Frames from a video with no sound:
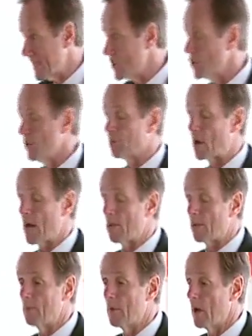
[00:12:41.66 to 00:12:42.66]

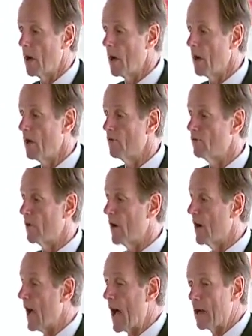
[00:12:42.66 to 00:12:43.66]
potential problem
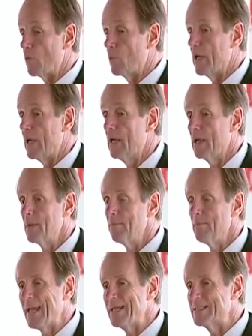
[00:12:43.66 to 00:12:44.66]
of how do
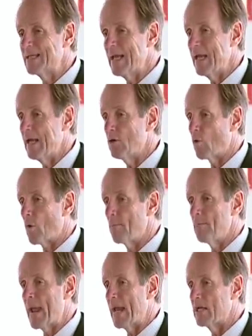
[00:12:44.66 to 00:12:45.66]
we
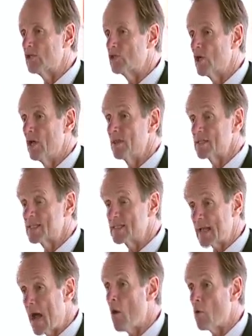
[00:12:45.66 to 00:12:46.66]
maintain or manage
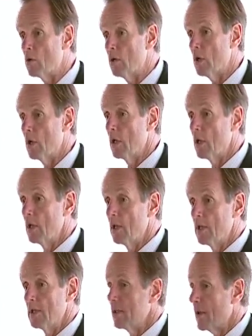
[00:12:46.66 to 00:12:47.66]
the sound
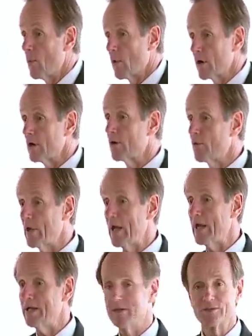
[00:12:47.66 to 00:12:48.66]
that we're
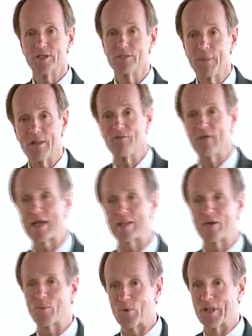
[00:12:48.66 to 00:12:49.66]
going to create just by
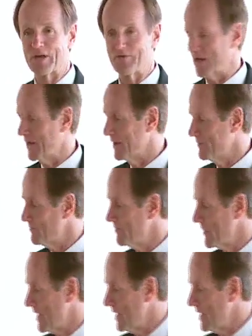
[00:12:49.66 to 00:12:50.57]
the fact that we're living.